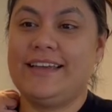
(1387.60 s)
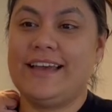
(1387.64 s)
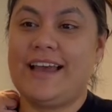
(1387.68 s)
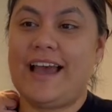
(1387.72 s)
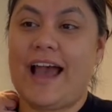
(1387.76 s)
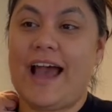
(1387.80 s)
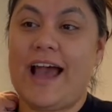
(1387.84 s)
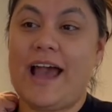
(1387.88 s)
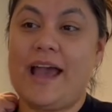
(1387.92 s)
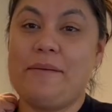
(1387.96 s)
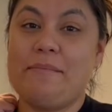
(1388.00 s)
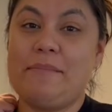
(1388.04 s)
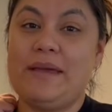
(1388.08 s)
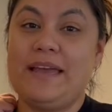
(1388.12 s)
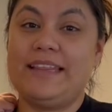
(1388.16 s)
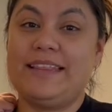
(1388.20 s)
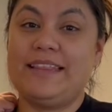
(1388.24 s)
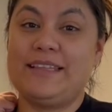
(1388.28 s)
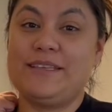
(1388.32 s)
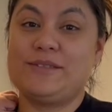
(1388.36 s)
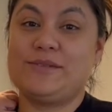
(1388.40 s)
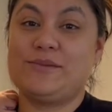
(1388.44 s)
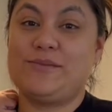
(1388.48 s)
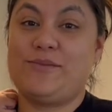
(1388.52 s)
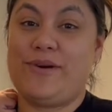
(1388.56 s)
I make
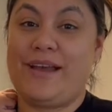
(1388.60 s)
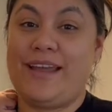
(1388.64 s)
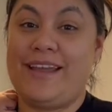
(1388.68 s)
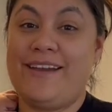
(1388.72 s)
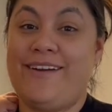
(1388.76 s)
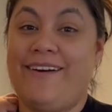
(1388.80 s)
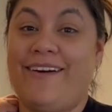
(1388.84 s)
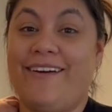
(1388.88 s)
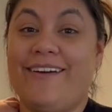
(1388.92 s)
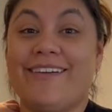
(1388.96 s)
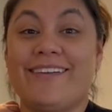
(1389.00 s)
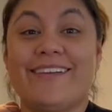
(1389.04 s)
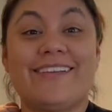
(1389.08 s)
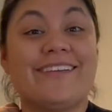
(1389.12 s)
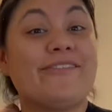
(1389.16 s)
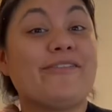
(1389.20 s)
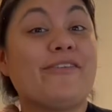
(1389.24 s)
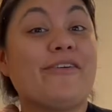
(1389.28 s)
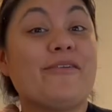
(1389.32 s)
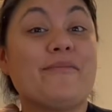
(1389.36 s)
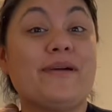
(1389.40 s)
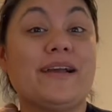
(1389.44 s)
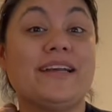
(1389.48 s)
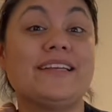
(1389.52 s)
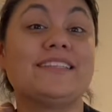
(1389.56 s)
things way harder for
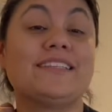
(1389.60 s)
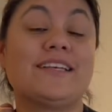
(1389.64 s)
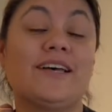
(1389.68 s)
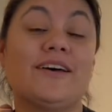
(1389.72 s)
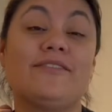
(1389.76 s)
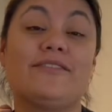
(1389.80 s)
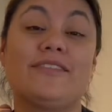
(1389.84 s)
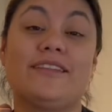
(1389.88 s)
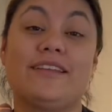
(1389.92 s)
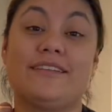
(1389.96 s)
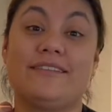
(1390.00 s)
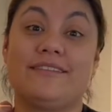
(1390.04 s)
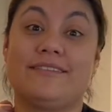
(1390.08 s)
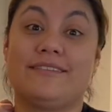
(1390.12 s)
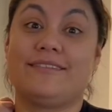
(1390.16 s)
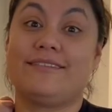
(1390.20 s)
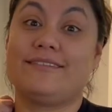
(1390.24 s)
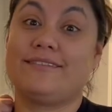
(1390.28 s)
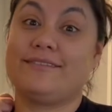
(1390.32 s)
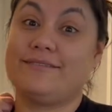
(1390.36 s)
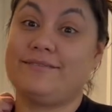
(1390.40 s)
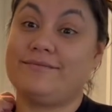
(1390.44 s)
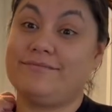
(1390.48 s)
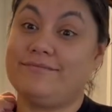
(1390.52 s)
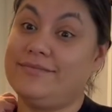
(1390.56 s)
myself than,
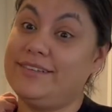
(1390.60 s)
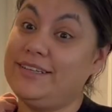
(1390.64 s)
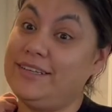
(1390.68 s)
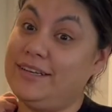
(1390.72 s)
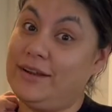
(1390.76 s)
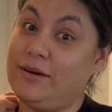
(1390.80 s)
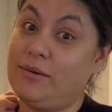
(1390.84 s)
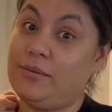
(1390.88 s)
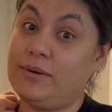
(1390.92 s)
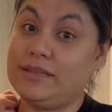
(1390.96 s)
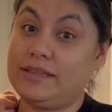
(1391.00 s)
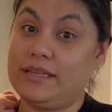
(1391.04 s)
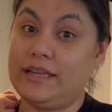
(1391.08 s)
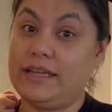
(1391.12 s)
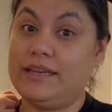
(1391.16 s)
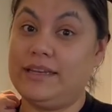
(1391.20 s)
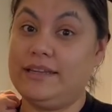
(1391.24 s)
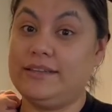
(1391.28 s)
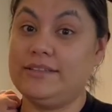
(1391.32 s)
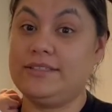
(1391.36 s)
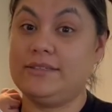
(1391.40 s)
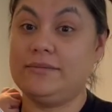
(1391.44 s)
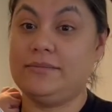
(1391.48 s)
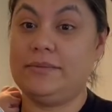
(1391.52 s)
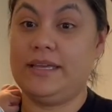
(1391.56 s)
you know, what they need
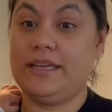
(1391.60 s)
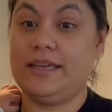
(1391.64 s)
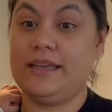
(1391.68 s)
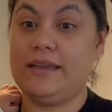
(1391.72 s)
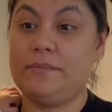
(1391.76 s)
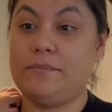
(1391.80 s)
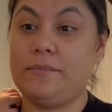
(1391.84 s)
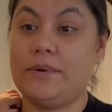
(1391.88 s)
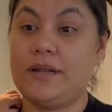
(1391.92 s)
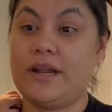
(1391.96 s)
to be, but